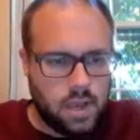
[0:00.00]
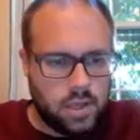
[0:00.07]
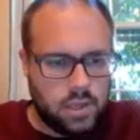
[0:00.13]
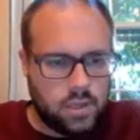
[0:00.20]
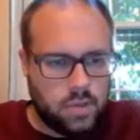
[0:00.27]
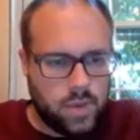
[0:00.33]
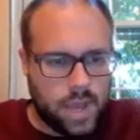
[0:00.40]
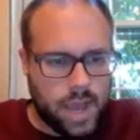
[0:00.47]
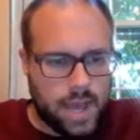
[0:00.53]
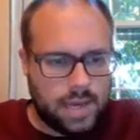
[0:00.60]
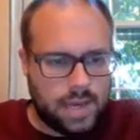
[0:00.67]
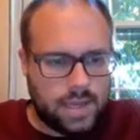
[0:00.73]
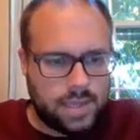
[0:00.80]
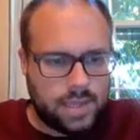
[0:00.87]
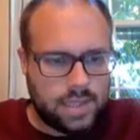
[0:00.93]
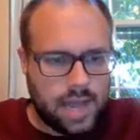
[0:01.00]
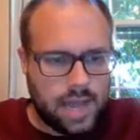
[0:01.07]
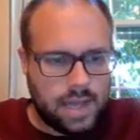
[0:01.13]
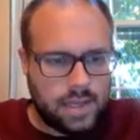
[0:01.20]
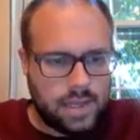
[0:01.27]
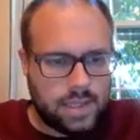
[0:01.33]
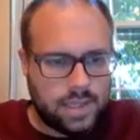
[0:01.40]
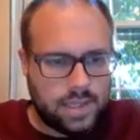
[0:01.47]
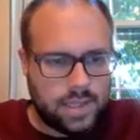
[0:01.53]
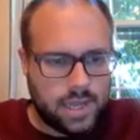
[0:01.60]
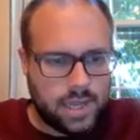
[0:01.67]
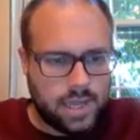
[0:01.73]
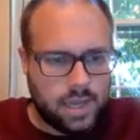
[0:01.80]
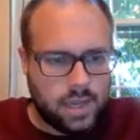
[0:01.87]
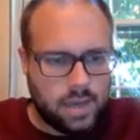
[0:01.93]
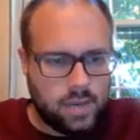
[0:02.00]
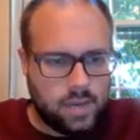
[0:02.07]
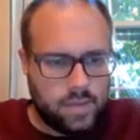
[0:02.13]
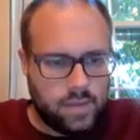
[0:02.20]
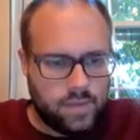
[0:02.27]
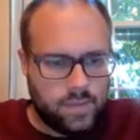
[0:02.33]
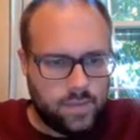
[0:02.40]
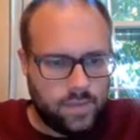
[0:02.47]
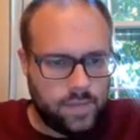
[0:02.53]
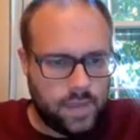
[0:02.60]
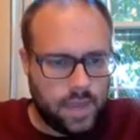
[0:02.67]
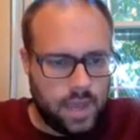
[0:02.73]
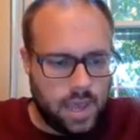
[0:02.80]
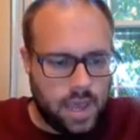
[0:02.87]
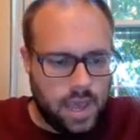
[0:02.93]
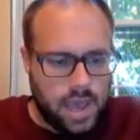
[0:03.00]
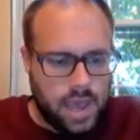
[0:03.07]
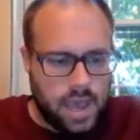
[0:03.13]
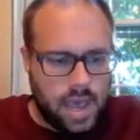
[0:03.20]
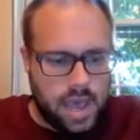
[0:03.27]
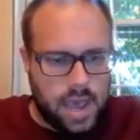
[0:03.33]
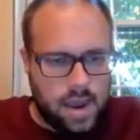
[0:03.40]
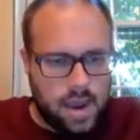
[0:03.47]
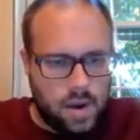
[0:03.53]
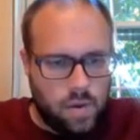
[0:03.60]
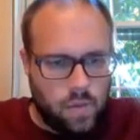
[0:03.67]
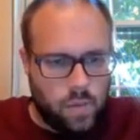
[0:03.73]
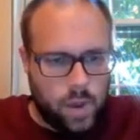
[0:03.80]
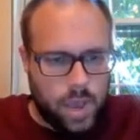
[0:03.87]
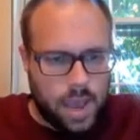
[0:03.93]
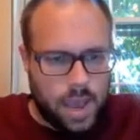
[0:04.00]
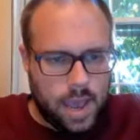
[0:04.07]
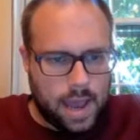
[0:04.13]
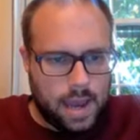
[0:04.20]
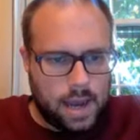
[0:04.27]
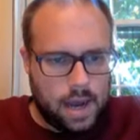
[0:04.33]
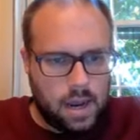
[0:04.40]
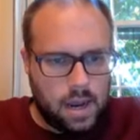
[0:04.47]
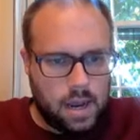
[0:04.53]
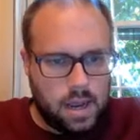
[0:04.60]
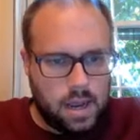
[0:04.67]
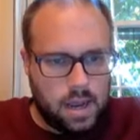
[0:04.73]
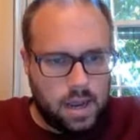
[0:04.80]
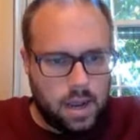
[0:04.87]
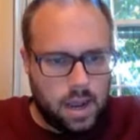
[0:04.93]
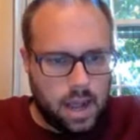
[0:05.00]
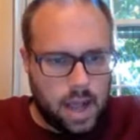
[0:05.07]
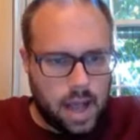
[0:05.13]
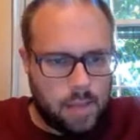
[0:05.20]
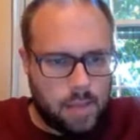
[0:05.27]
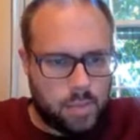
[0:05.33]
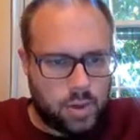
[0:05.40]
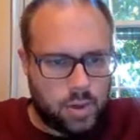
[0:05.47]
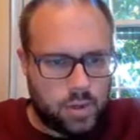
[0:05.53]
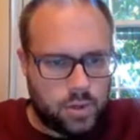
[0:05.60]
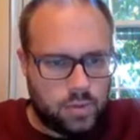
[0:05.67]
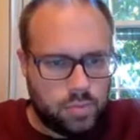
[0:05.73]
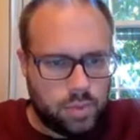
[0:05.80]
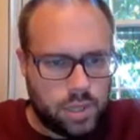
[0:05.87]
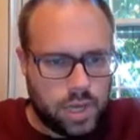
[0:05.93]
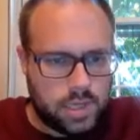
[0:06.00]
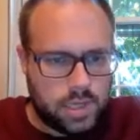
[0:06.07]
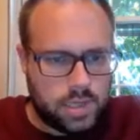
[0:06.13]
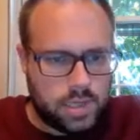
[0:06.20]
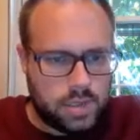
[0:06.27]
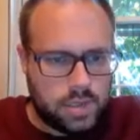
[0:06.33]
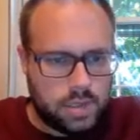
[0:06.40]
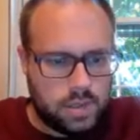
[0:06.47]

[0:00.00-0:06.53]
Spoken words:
So we had solid zinc, and we had copper 2+